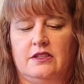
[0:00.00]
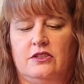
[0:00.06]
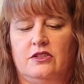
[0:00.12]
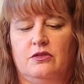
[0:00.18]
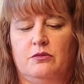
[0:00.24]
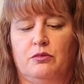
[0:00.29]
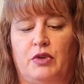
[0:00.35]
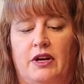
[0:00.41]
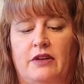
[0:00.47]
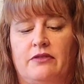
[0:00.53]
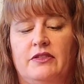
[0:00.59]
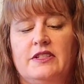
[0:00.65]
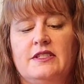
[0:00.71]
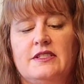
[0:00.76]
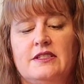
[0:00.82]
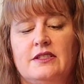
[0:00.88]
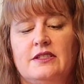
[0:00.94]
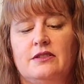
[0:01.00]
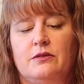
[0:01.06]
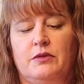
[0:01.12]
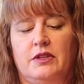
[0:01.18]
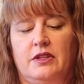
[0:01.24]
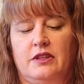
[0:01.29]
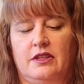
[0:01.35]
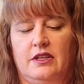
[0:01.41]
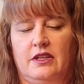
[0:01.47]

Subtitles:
do breakfast with